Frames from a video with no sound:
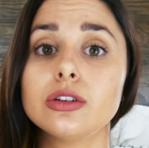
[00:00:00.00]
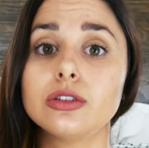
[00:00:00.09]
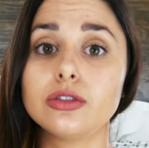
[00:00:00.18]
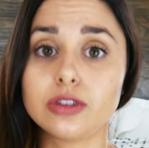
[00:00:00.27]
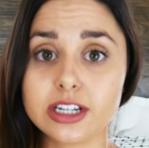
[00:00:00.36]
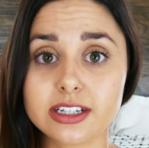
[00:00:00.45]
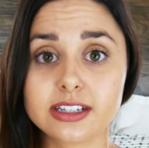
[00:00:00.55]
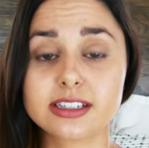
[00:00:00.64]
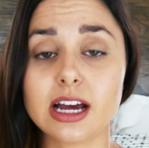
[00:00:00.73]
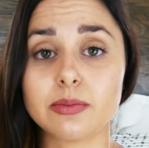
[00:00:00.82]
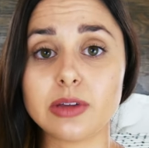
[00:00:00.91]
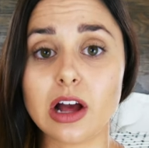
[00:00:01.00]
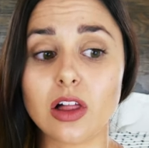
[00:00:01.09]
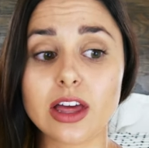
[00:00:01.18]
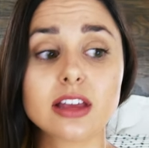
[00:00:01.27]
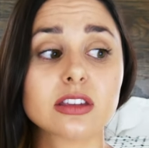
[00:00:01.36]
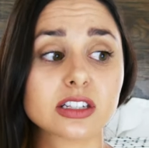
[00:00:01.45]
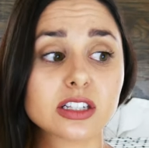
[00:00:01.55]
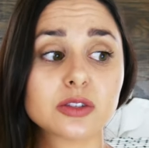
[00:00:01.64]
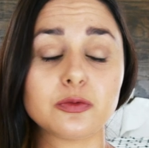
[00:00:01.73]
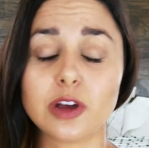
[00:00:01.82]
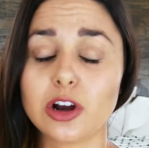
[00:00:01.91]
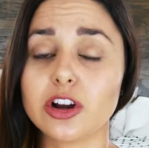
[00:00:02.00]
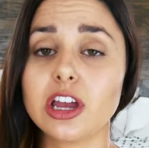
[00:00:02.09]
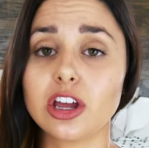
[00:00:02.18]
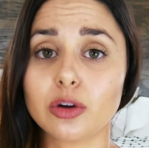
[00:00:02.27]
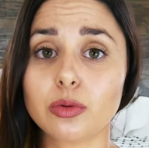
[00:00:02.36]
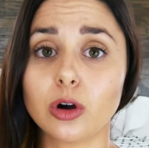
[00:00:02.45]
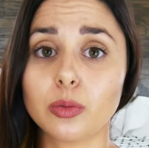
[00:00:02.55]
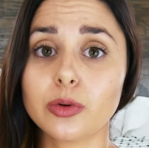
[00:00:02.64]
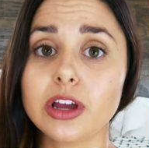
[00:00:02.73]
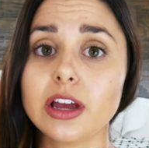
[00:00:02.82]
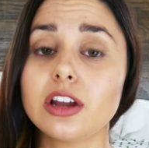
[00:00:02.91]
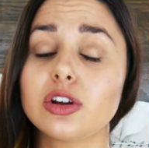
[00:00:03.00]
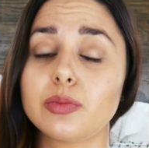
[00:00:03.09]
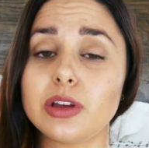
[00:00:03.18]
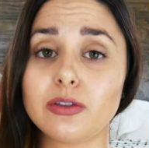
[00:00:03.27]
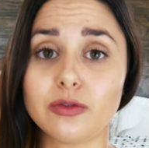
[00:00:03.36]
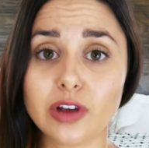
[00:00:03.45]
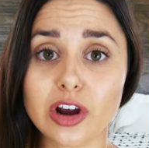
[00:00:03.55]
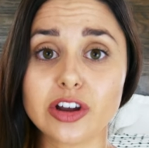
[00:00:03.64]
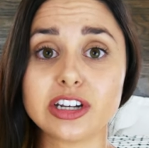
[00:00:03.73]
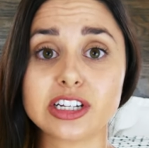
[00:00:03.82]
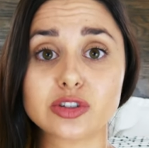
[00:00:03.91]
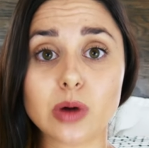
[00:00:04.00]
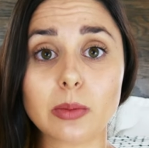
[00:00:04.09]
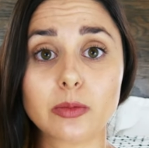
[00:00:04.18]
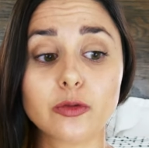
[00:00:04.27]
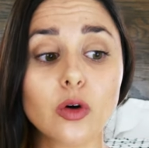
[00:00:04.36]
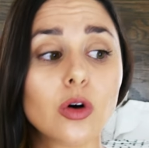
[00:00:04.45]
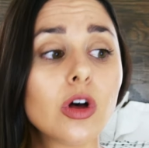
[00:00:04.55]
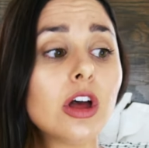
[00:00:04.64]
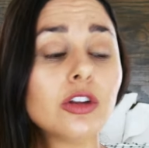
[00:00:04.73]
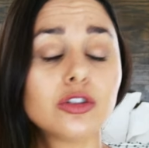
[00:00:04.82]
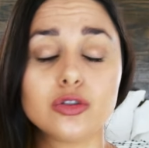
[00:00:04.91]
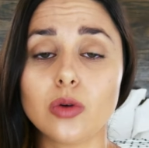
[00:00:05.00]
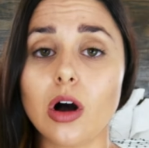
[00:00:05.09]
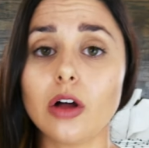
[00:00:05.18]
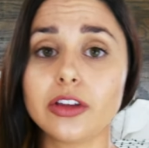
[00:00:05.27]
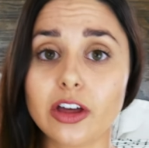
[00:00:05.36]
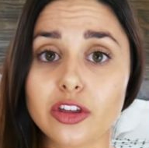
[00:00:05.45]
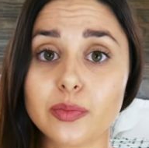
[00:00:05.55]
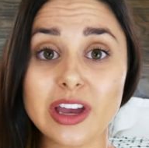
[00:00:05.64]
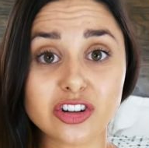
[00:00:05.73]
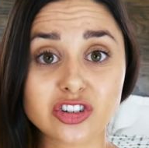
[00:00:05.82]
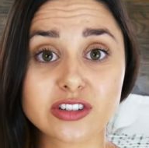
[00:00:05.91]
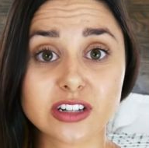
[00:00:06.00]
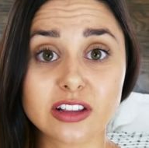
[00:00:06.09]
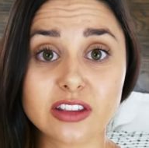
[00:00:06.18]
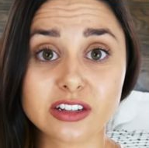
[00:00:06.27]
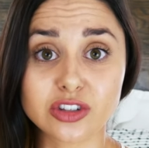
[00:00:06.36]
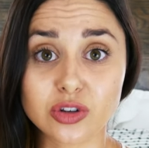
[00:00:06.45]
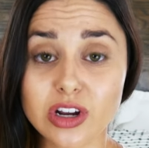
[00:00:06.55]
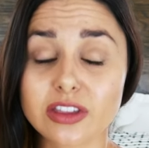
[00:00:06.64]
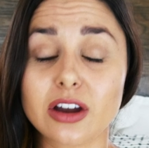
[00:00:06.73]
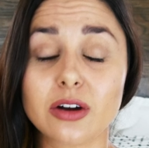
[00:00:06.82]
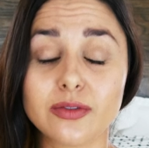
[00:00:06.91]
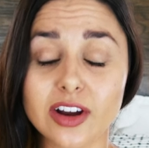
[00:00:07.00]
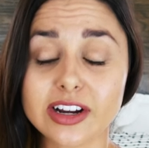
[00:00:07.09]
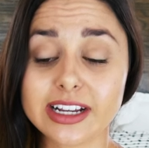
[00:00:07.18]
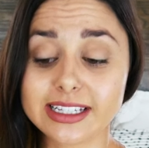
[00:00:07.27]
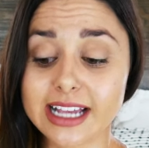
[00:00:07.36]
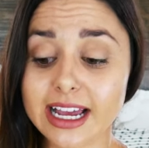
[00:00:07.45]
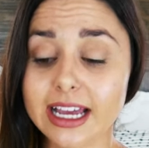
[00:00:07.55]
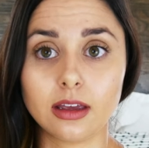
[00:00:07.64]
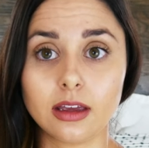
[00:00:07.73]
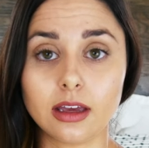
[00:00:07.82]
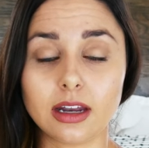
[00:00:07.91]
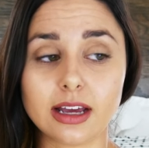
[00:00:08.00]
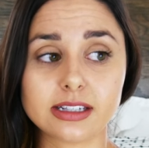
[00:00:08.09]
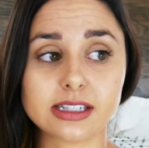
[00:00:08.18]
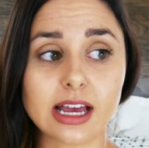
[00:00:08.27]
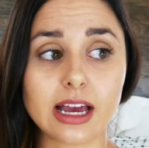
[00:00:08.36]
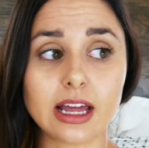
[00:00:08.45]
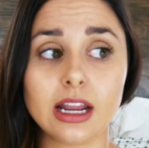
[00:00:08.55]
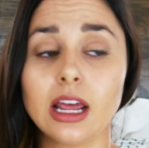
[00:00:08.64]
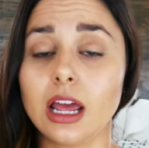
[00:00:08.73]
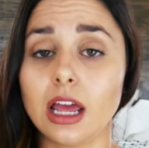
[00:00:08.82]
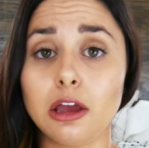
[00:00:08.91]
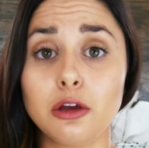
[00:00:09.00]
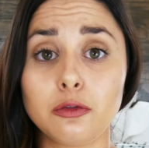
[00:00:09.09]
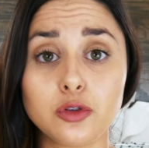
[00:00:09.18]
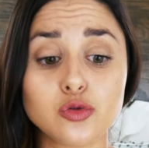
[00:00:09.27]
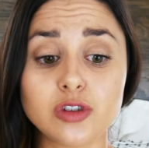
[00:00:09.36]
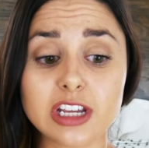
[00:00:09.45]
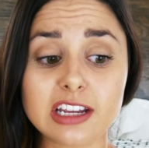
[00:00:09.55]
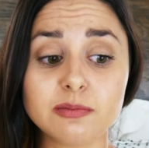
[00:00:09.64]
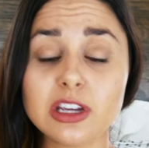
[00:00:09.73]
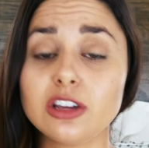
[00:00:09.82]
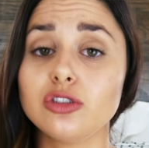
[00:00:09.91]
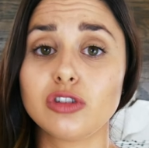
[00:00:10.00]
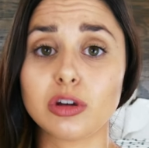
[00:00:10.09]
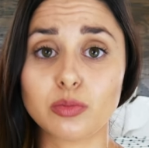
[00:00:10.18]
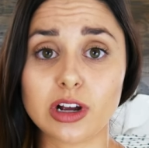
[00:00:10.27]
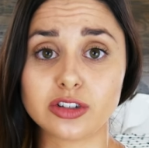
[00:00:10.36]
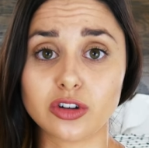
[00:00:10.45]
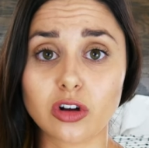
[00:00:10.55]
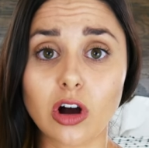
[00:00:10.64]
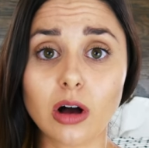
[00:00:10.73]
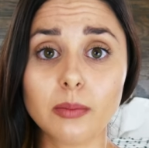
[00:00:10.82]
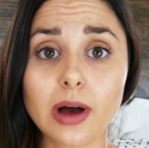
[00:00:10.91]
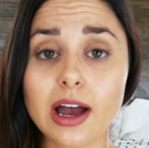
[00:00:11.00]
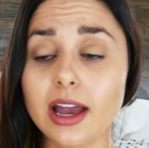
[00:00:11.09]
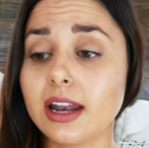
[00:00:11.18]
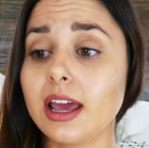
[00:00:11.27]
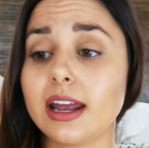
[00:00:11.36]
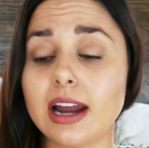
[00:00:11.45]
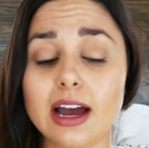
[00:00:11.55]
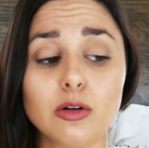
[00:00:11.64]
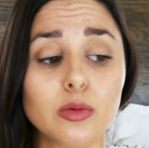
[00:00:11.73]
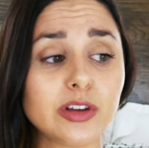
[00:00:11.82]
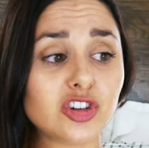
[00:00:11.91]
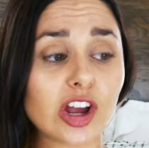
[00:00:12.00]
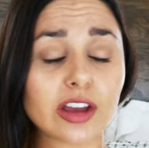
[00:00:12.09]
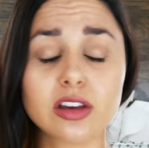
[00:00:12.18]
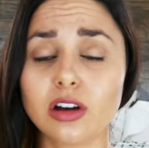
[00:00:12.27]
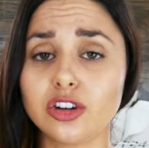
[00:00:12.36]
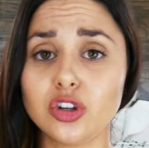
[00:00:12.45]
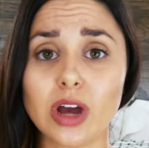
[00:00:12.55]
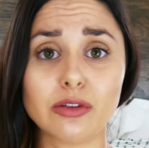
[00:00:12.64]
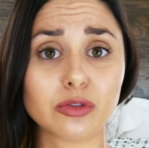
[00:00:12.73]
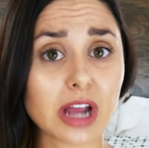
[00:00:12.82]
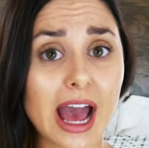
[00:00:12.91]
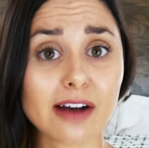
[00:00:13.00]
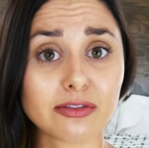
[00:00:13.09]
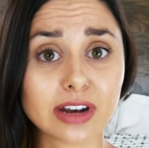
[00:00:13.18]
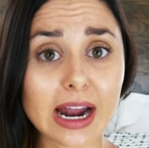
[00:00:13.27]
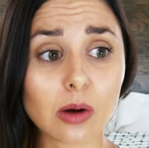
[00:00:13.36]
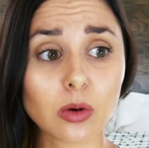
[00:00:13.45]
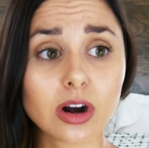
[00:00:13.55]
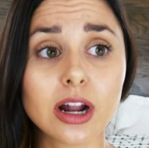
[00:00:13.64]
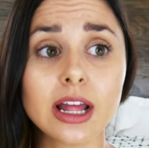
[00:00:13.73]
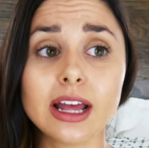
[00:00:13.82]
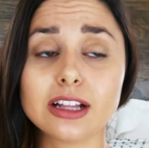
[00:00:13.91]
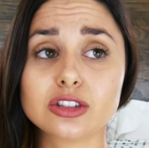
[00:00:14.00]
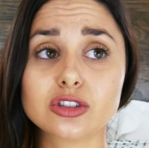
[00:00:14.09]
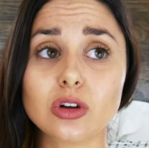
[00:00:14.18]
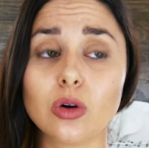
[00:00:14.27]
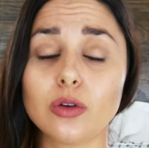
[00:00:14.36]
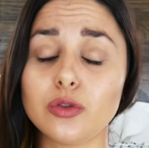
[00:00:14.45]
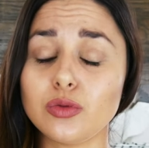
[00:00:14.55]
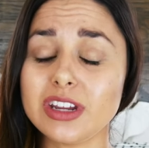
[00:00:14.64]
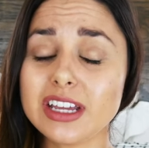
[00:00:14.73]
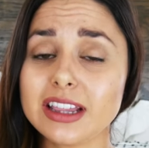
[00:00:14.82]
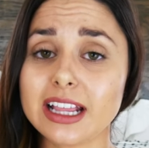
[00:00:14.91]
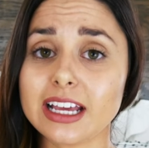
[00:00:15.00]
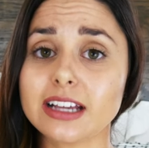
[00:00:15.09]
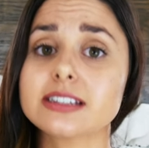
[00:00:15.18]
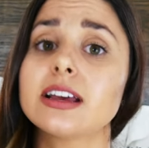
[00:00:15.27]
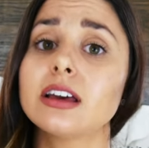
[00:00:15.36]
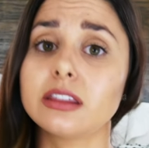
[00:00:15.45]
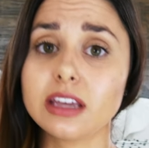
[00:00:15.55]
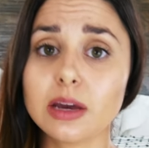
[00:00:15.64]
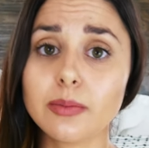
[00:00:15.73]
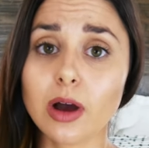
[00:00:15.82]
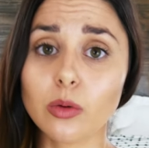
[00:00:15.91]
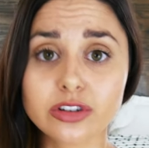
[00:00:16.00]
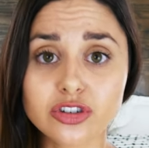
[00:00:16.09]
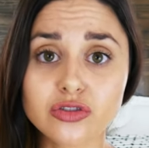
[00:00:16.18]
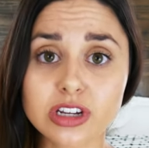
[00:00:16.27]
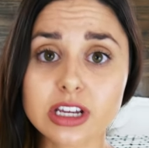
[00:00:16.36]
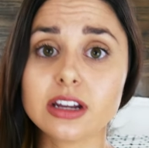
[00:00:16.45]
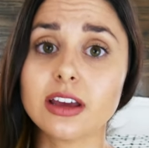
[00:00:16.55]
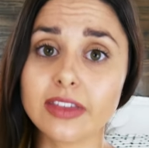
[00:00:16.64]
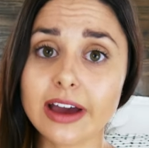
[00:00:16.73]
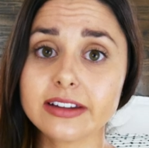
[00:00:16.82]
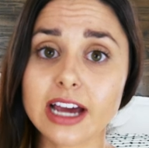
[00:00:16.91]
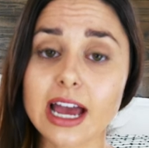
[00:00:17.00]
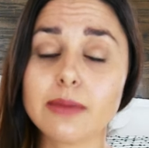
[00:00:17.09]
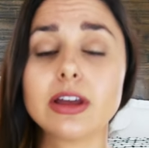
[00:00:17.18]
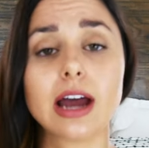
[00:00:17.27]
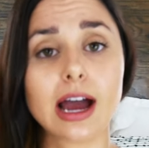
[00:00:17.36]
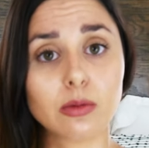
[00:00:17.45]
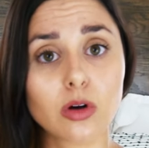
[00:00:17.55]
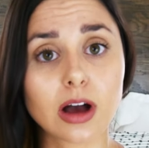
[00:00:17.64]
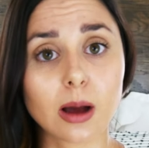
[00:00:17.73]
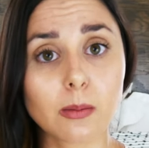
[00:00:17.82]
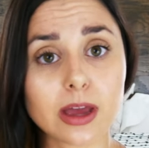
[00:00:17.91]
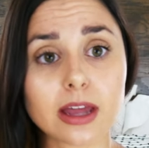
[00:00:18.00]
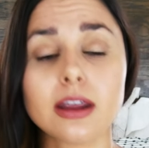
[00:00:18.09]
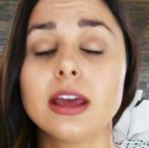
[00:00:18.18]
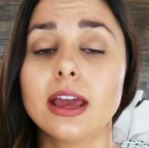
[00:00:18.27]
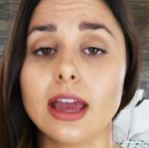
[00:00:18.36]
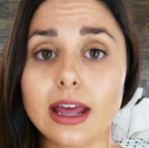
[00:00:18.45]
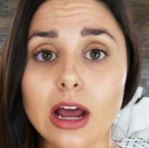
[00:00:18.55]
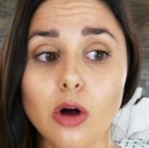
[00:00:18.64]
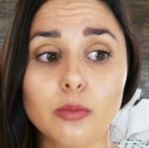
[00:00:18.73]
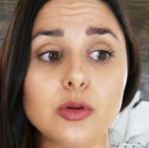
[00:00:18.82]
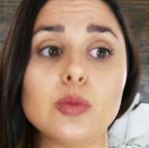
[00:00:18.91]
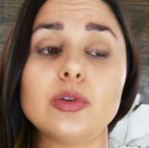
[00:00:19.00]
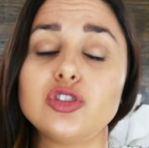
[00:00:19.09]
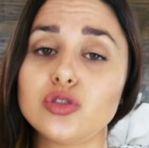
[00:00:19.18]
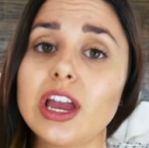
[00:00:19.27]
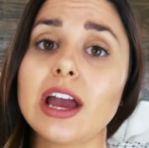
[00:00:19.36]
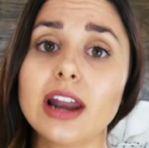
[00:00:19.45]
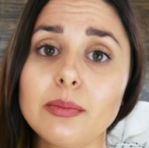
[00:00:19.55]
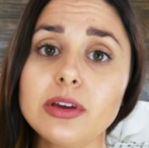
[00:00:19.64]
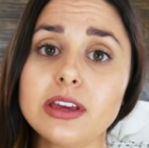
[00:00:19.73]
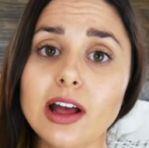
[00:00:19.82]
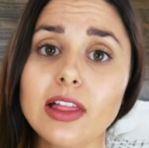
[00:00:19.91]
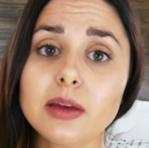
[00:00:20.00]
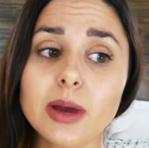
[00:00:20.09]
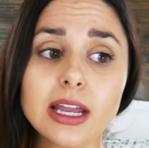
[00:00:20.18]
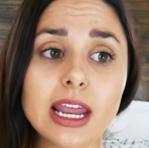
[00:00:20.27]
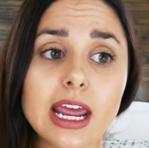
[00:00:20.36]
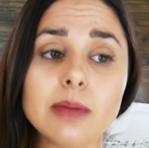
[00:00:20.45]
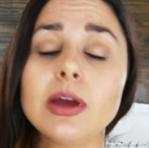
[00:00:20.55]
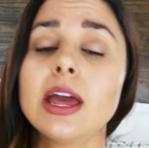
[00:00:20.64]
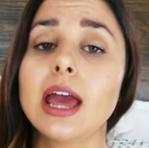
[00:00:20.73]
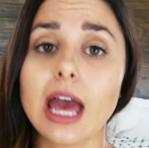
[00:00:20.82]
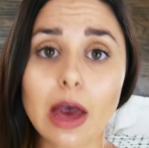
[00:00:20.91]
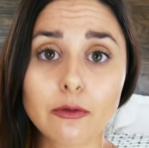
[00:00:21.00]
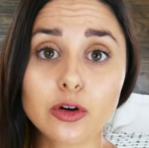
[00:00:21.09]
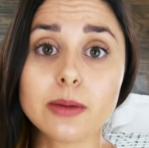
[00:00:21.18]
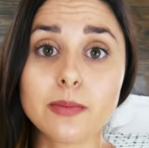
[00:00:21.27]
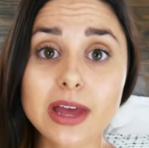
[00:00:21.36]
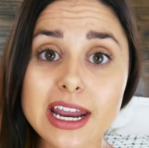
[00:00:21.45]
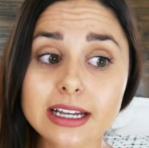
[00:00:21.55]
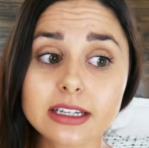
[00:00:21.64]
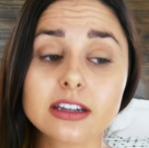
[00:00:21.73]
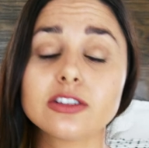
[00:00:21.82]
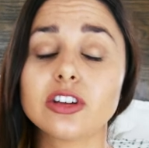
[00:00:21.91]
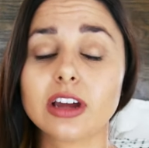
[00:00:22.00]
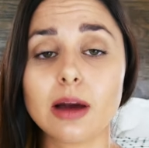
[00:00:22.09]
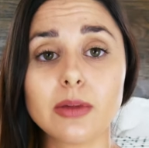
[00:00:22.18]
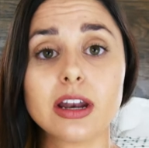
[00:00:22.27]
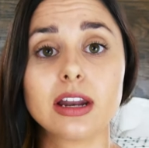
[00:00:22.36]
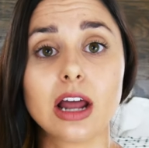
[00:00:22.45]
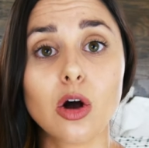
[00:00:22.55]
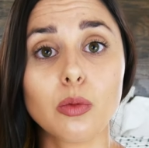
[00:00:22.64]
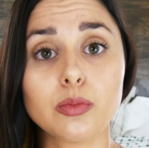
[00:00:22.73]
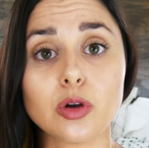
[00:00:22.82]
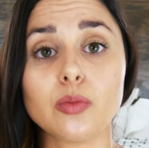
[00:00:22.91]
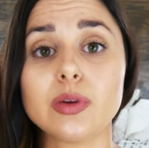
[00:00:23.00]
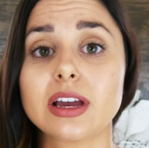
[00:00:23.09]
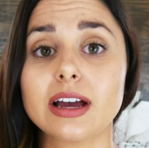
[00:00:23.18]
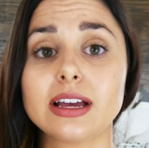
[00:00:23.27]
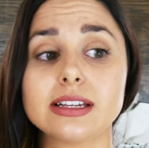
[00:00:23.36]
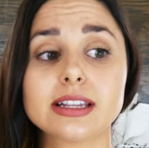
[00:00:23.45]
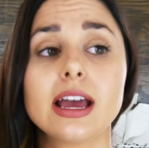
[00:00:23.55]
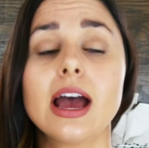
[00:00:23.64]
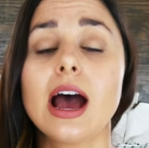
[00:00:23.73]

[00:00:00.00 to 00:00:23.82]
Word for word: you need to stop yelling. This is very inappropriate and you're being very disruptful to all the other patients in this unit that are very sick. And I said, if you need me, you can press your call button, and I will be checking on you every half an hour. And so if you need things, think about what you need in that time and I will come in and help you. But you cannot be yelling my name every minute to come in and help you, because